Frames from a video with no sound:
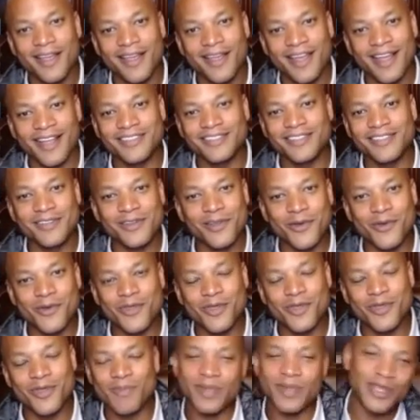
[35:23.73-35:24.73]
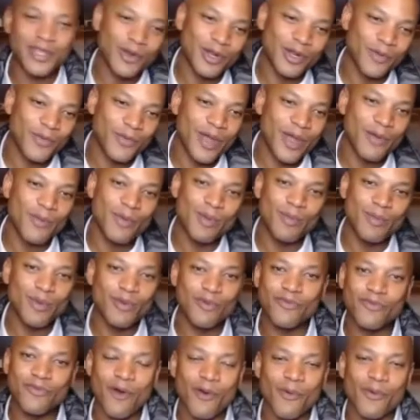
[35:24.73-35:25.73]
And to know that, but the only way we move
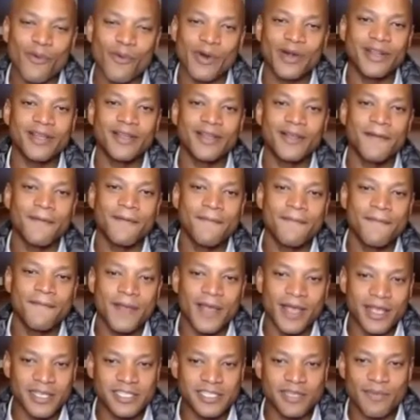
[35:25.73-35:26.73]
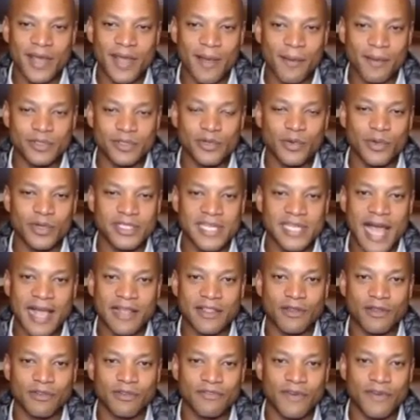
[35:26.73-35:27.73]
forward is to be able to attack
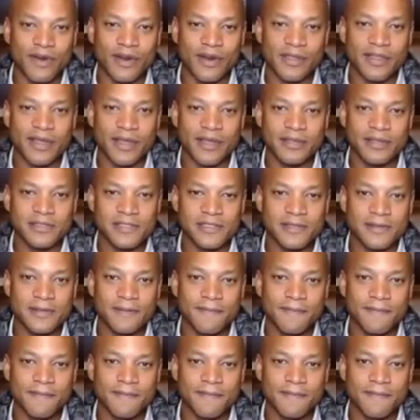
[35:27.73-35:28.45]
those very things.